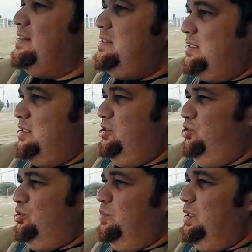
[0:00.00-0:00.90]
600
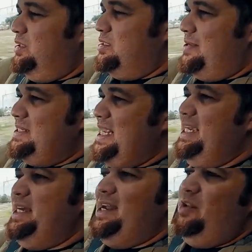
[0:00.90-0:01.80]
newton meters. I'm
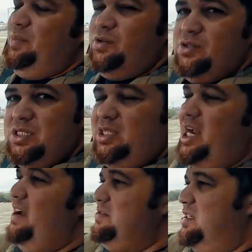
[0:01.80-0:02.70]
saying around because he
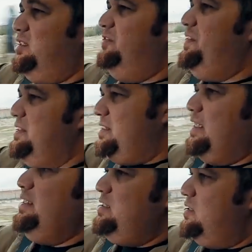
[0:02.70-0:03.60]
drives it in different
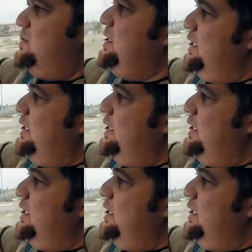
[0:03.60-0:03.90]
states.